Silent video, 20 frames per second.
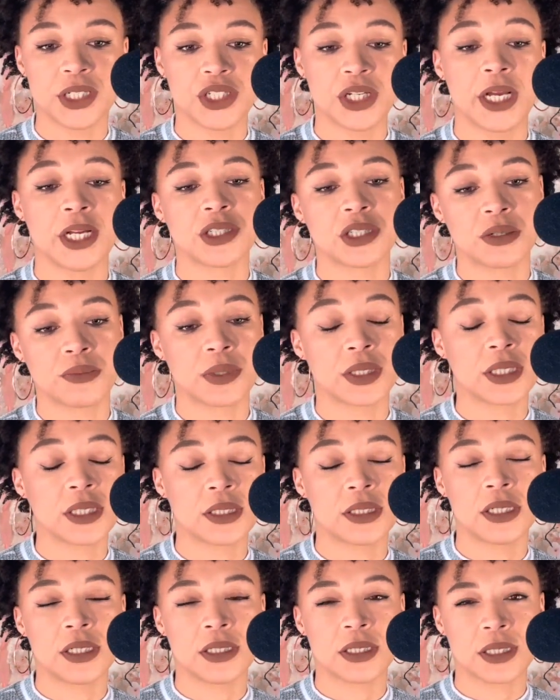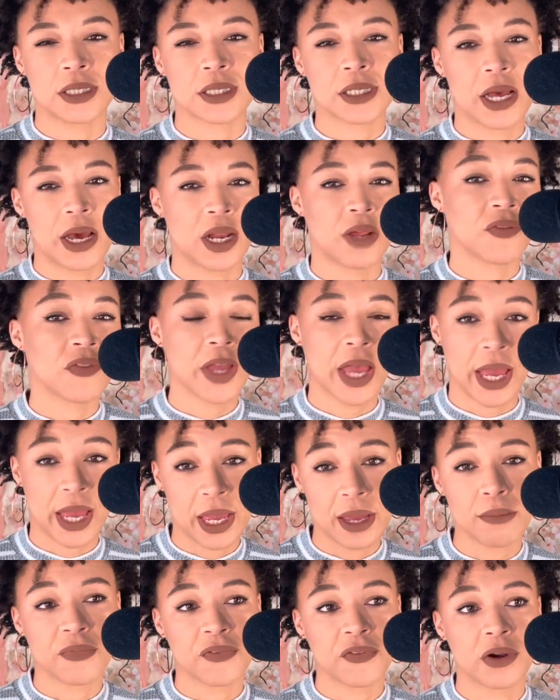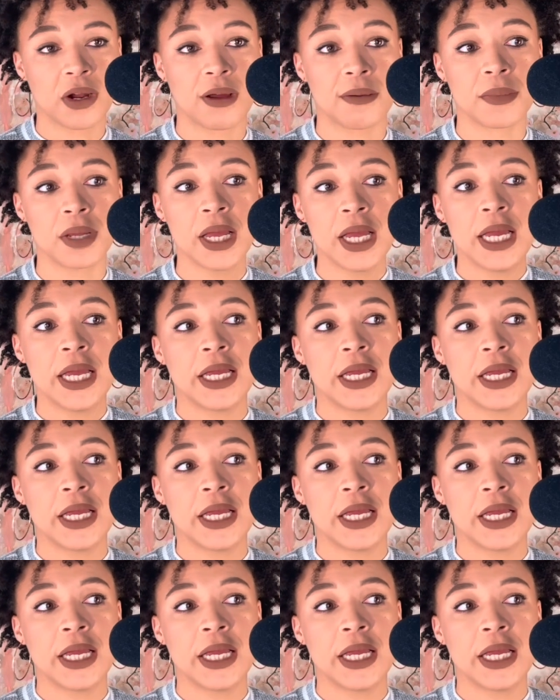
changing with the seasons kind of came from.